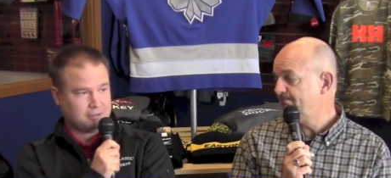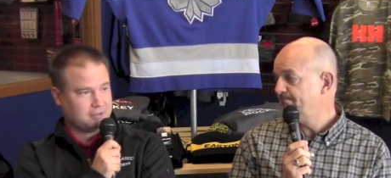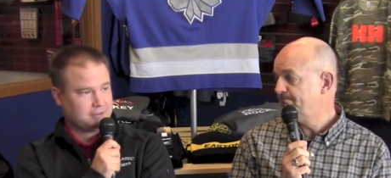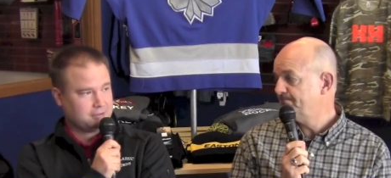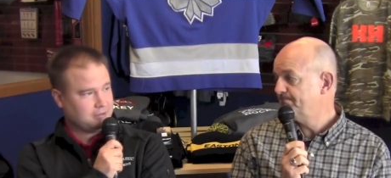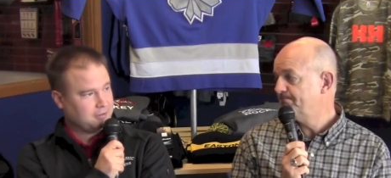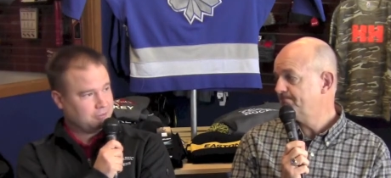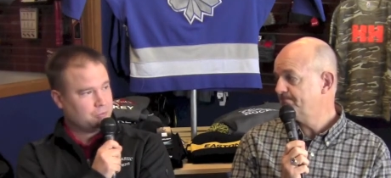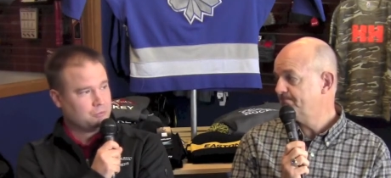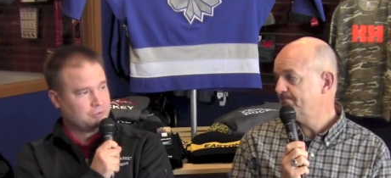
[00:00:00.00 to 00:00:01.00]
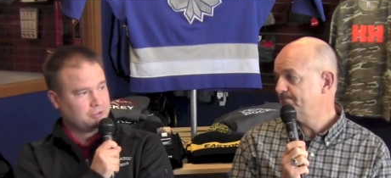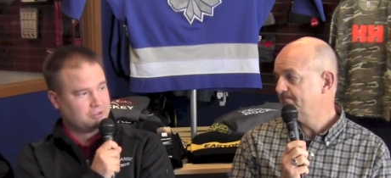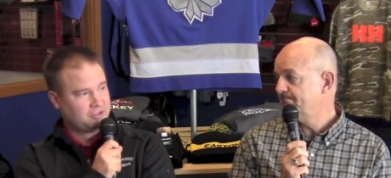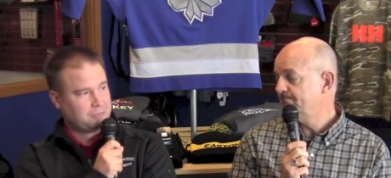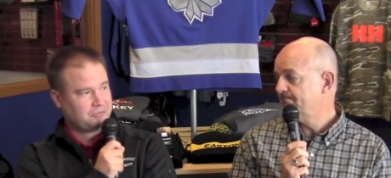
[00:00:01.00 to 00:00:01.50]
Speaker 1: the the two really
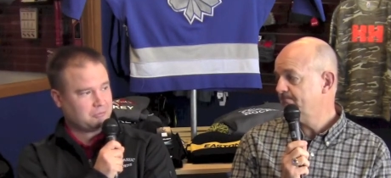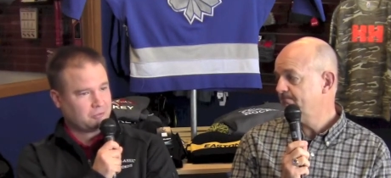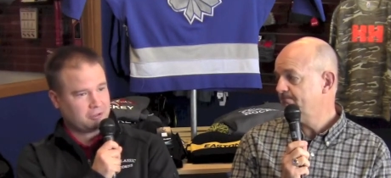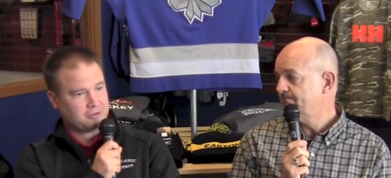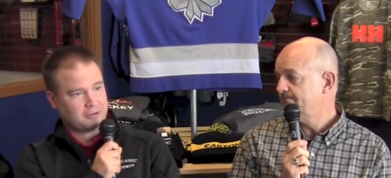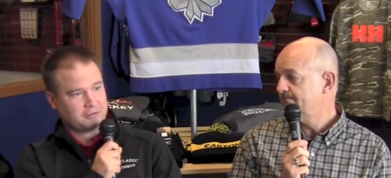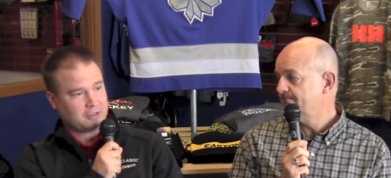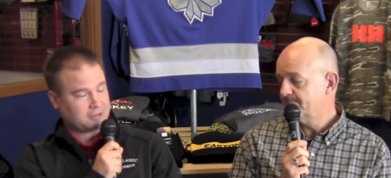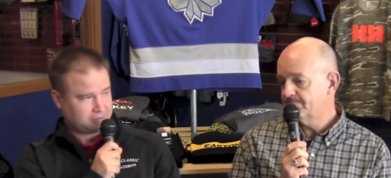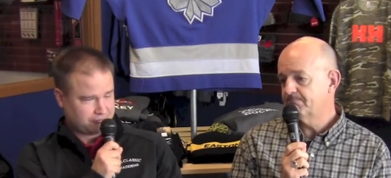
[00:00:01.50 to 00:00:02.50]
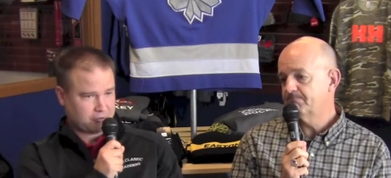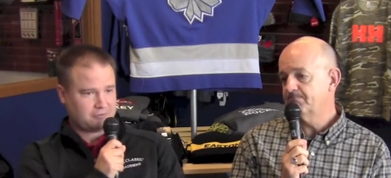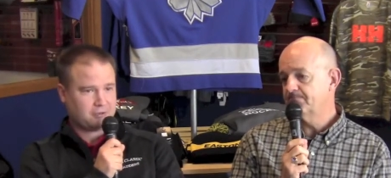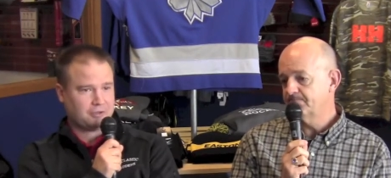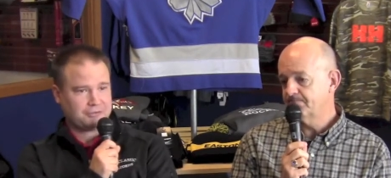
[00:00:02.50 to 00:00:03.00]
good teams from Brainerd, right, like for
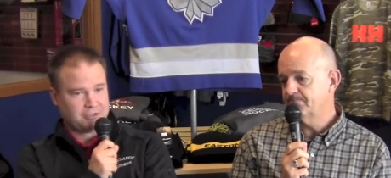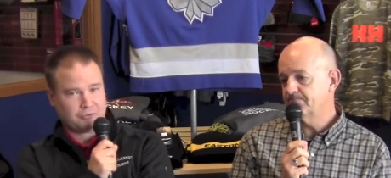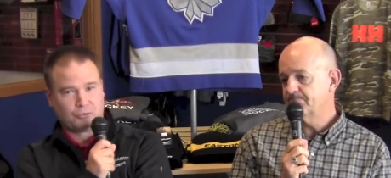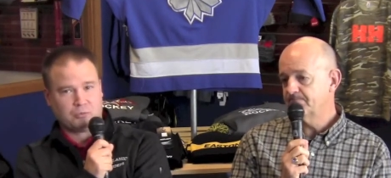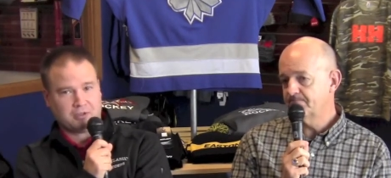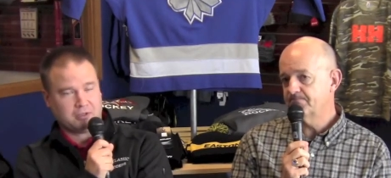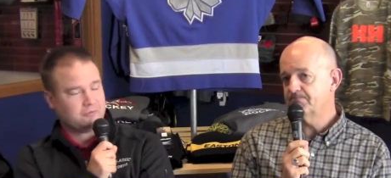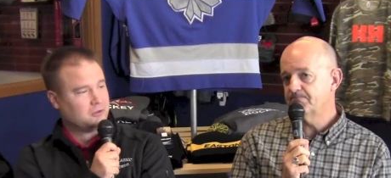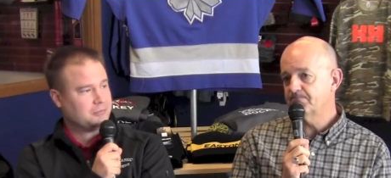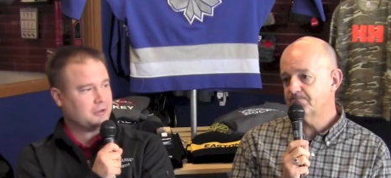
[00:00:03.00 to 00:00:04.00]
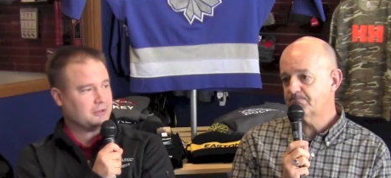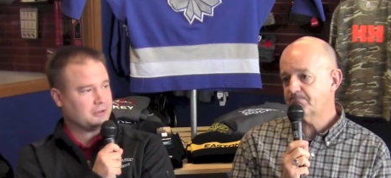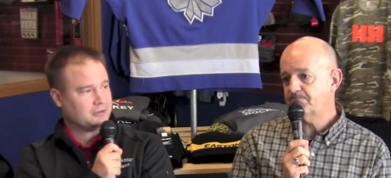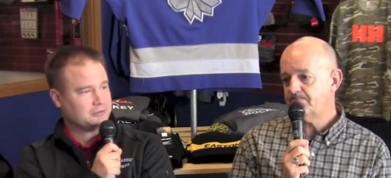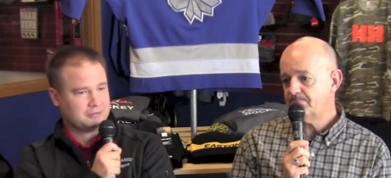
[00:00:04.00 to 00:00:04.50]
the fall season, swimming and football,
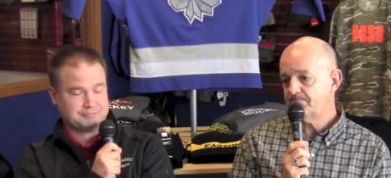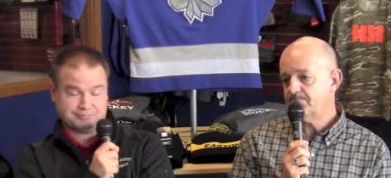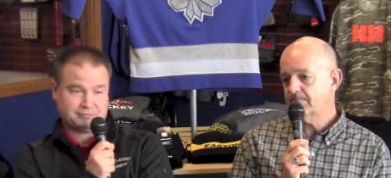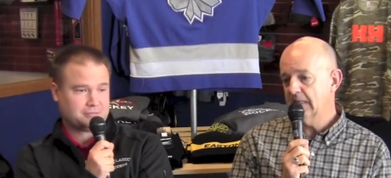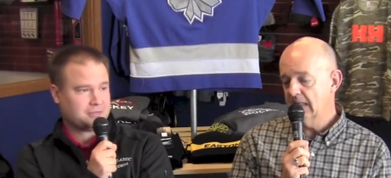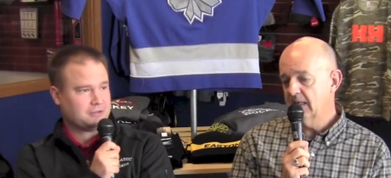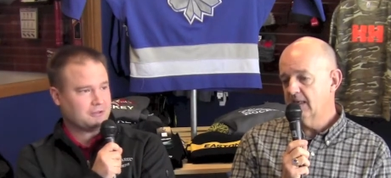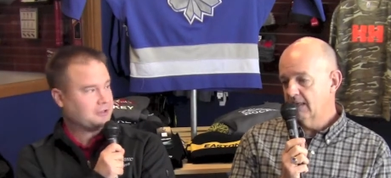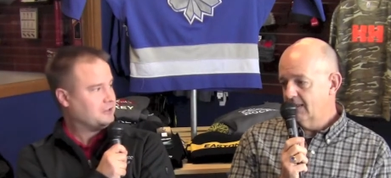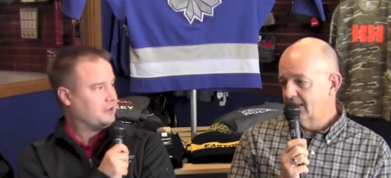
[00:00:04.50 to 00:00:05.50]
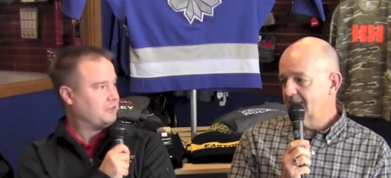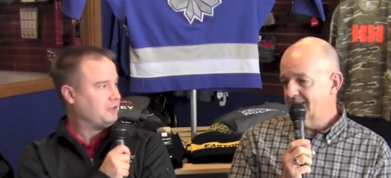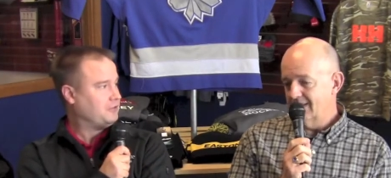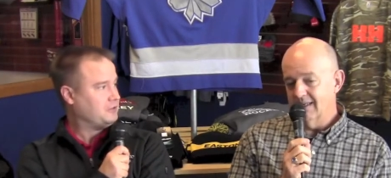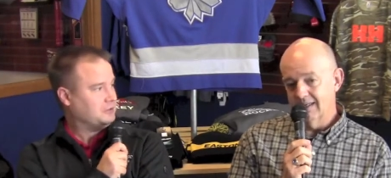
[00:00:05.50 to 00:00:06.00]
they're they're at the end of the
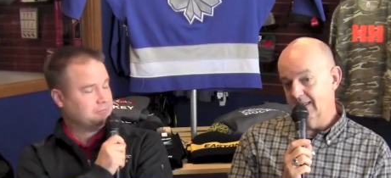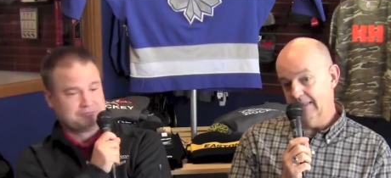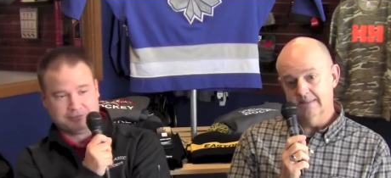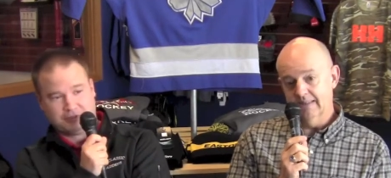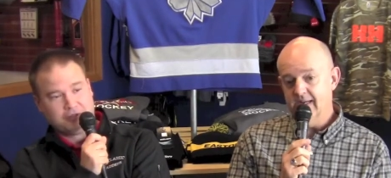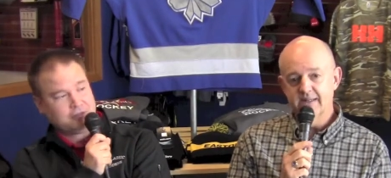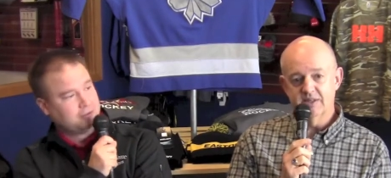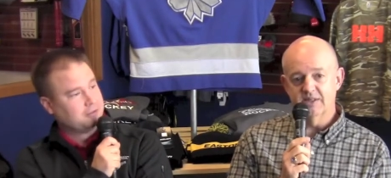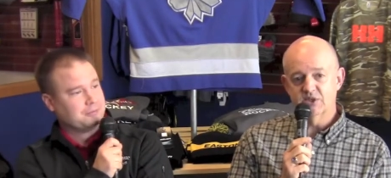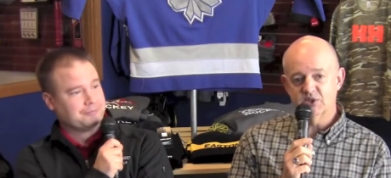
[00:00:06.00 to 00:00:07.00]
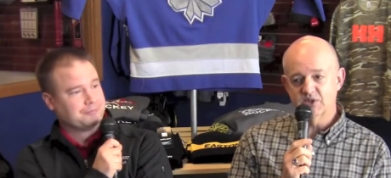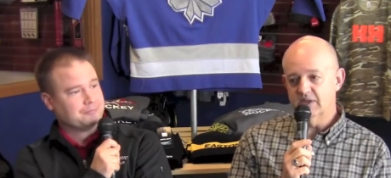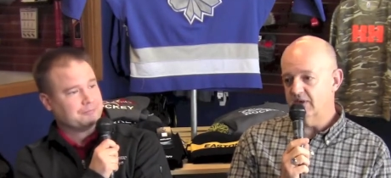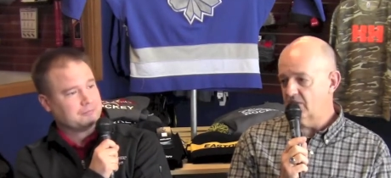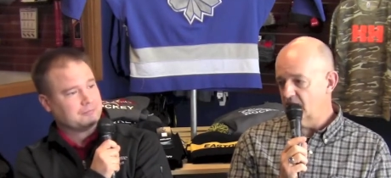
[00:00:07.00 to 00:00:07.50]
season.
Speaker 2: And, and yeah, then this is
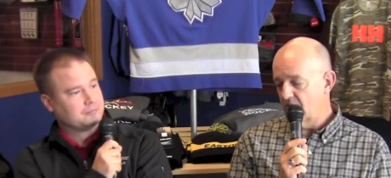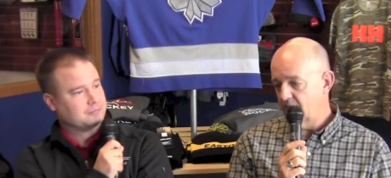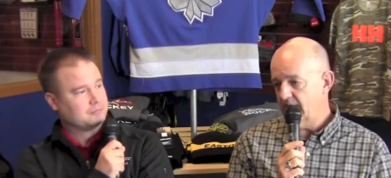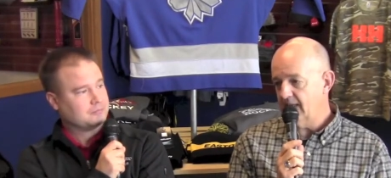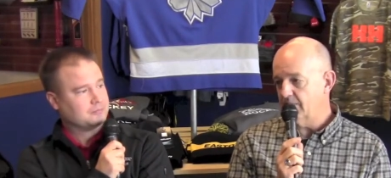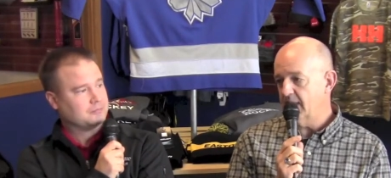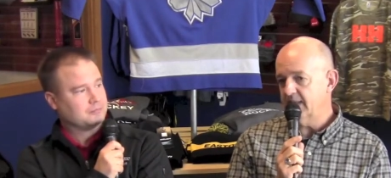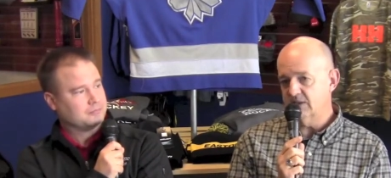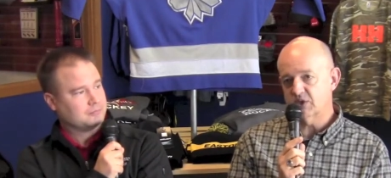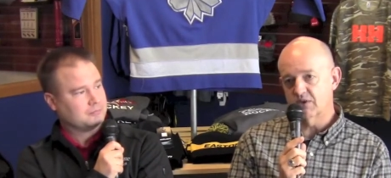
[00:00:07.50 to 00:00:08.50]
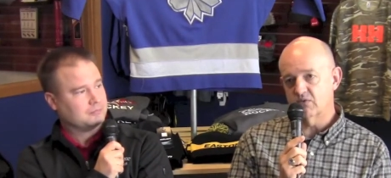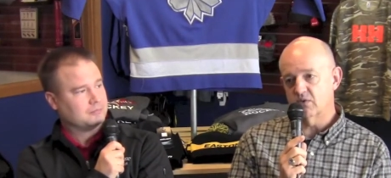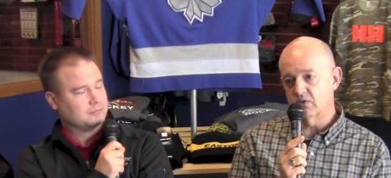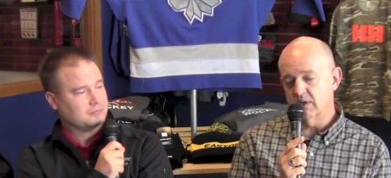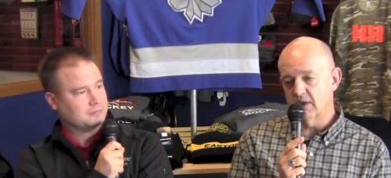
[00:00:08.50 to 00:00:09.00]
the you know already on Monday several